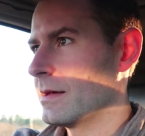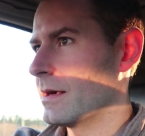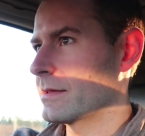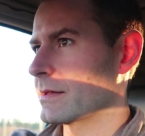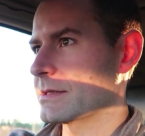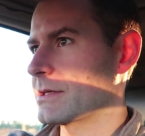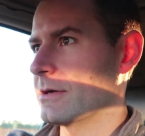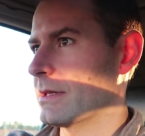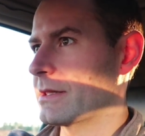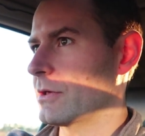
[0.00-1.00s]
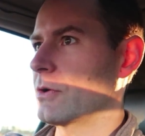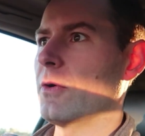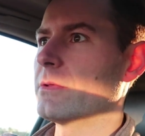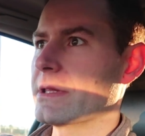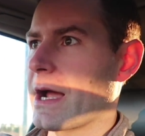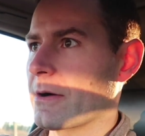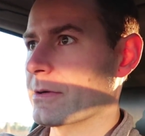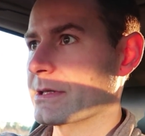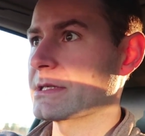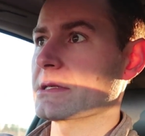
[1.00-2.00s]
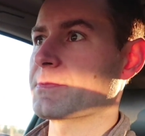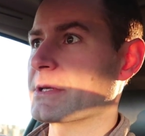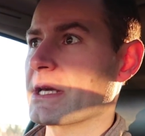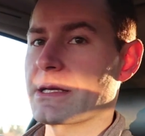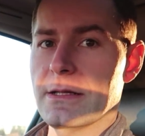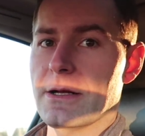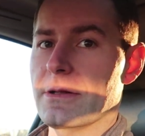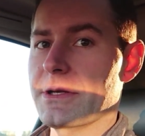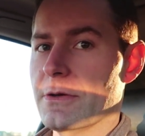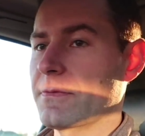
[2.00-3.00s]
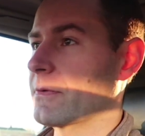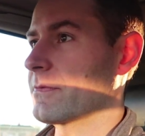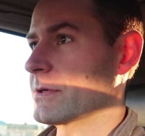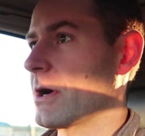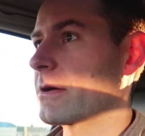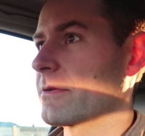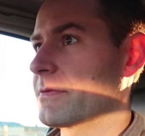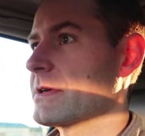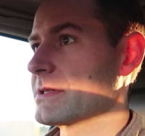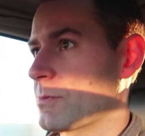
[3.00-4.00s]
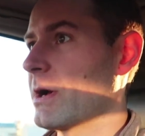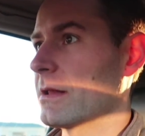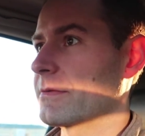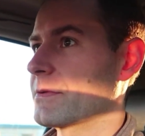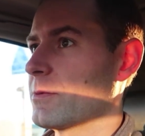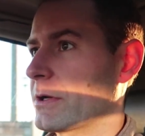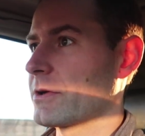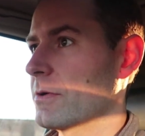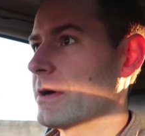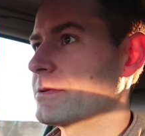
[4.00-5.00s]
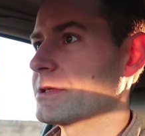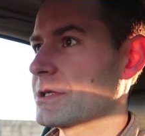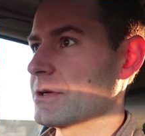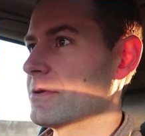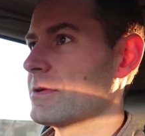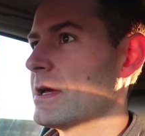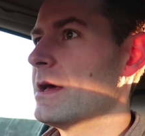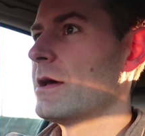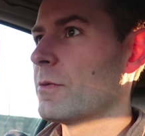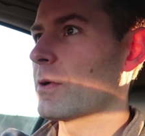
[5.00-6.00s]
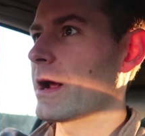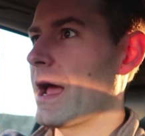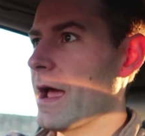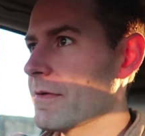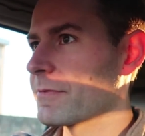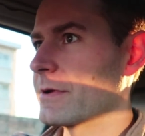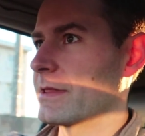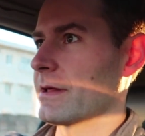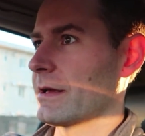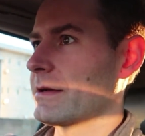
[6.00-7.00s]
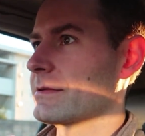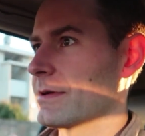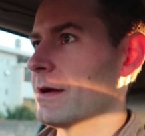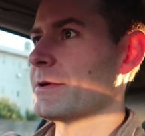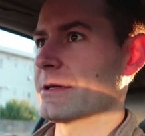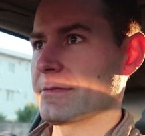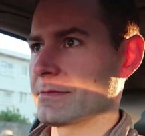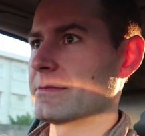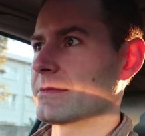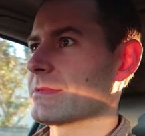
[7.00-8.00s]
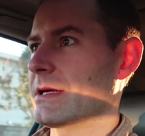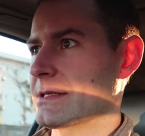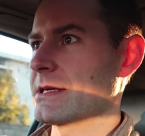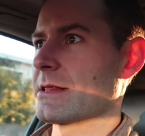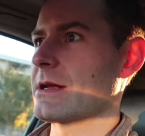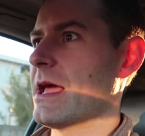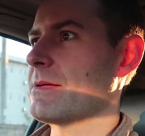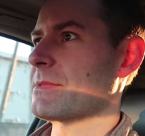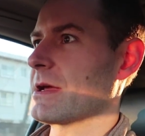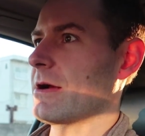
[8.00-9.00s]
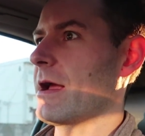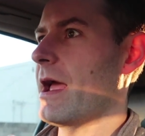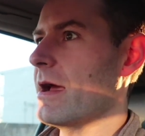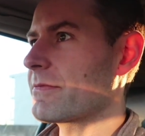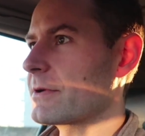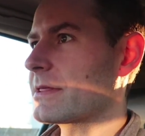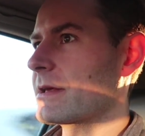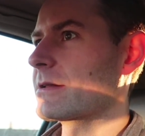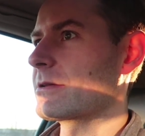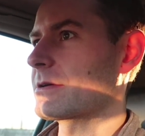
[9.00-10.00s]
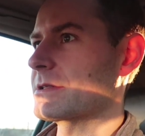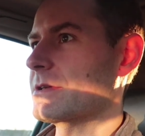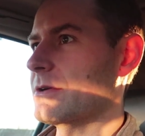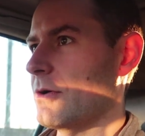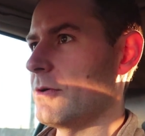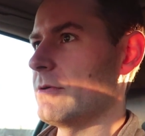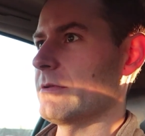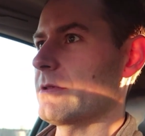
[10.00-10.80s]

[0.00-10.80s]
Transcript: I think it's called like the golden hour. This is particularly good for photography as well, if you want to go out and shoot, where everything, I mean, it's in the name there, everything looks gold.